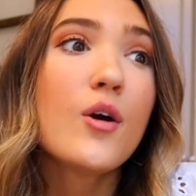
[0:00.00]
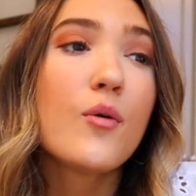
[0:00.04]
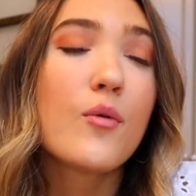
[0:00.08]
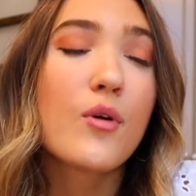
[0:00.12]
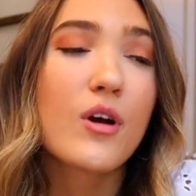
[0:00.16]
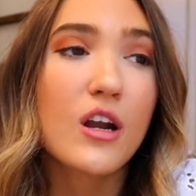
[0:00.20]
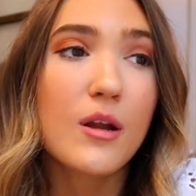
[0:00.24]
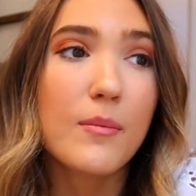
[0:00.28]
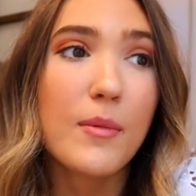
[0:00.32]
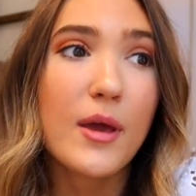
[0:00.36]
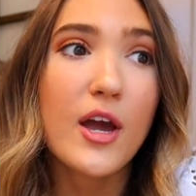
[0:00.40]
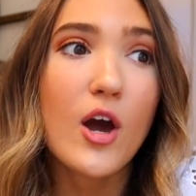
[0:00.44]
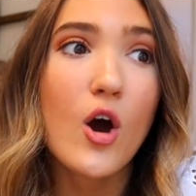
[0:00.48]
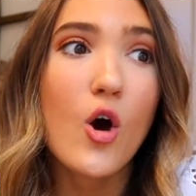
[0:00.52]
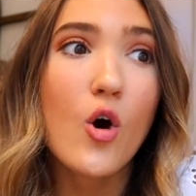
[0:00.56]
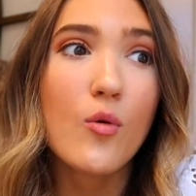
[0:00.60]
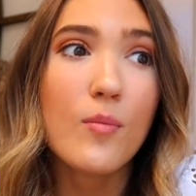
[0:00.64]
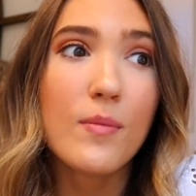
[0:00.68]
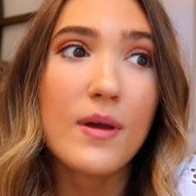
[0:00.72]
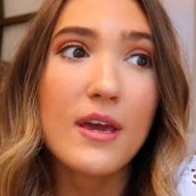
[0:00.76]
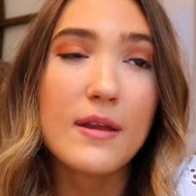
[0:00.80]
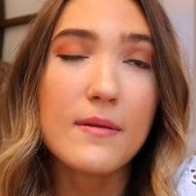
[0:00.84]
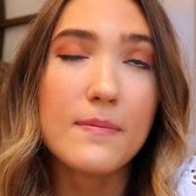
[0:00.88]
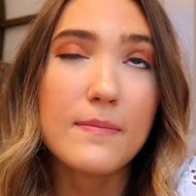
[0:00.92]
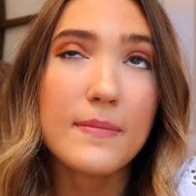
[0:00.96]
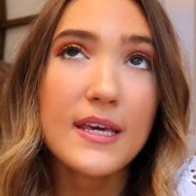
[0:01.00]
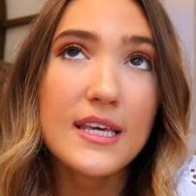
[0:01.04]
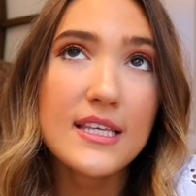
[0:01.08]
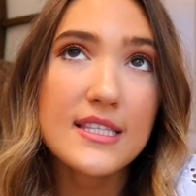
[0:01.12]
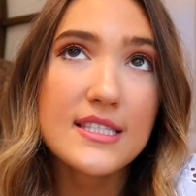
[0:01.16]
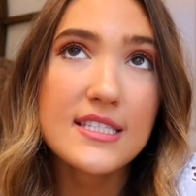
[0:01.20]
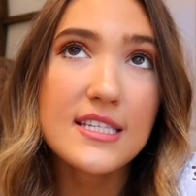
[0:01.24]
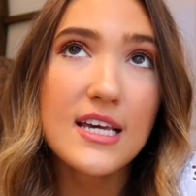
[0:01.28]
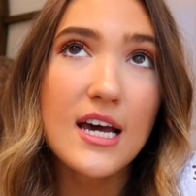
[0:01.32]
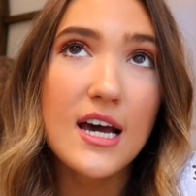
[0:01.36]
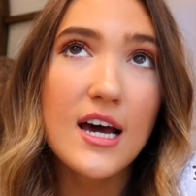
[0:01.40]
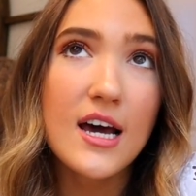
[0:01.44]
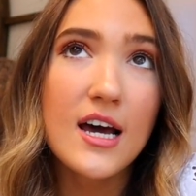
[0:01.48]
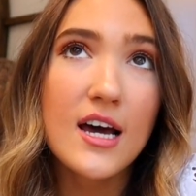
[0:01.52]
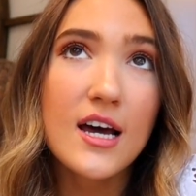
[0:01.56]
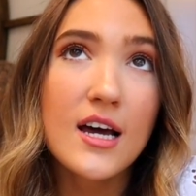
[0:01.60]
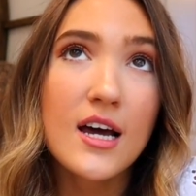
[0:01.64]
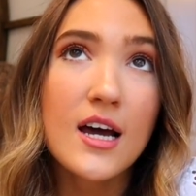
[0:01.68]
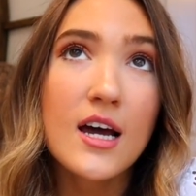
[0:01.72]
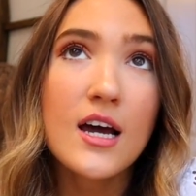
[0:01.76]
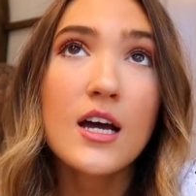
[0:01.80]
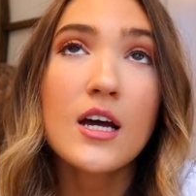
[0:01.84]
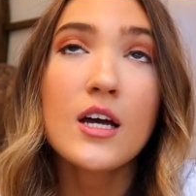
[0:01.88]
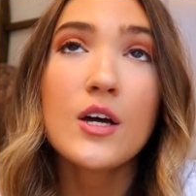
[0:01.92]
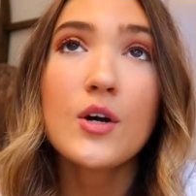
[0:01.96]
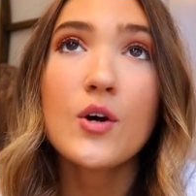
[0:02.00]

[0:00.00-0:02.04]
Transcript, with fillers: We're gonna make homemade pizza,